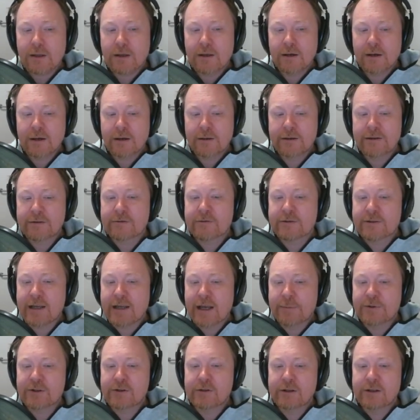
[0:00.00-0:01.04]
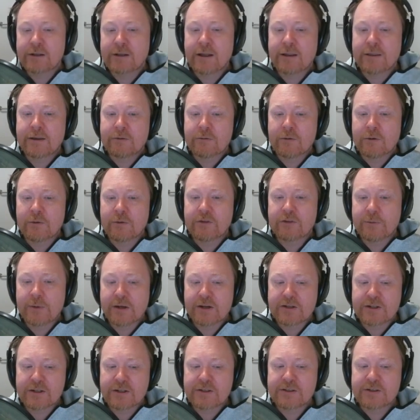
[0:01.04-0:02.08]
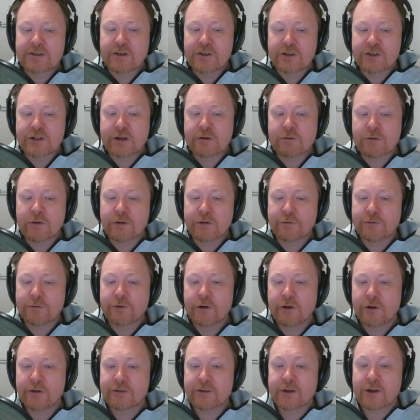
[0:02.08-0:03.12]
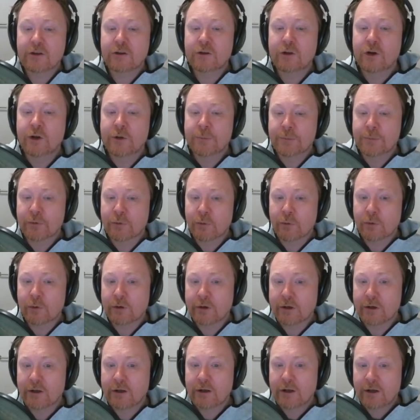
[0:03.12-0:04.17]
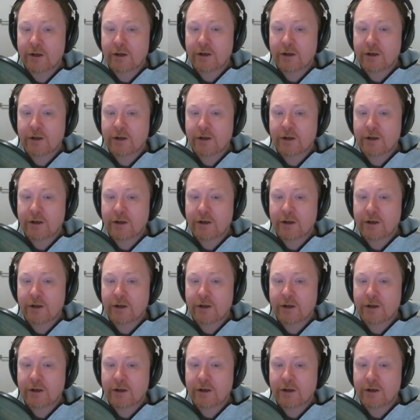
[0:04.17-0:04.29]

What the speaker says: There's absolutely nothing wrong with specialist. Generalist first, learn broad.